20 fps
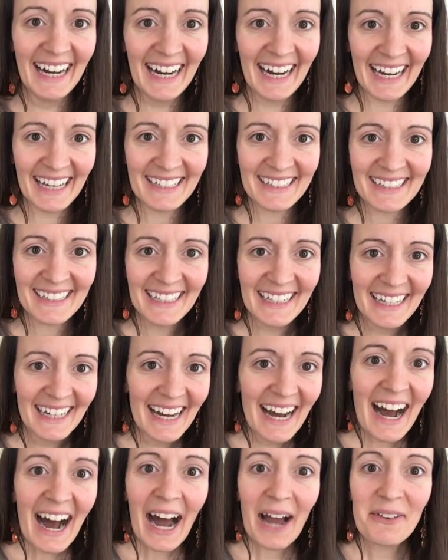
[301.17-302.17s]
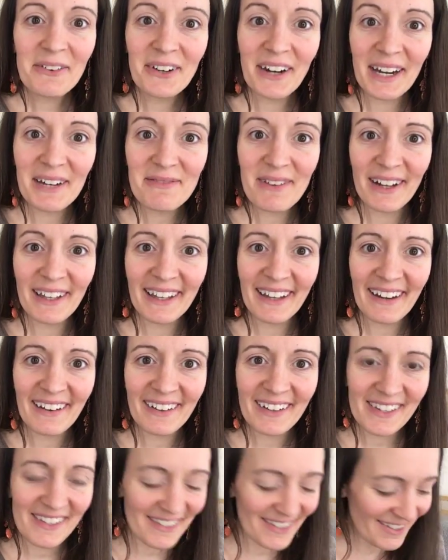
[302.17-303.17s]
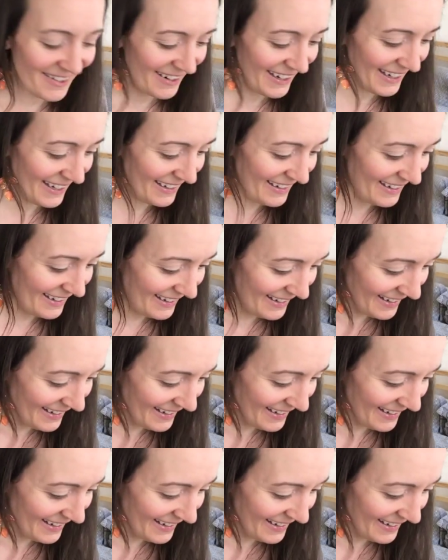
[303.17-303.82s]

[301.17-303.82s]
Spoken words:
guys. I'm great, Molly, how are you doing?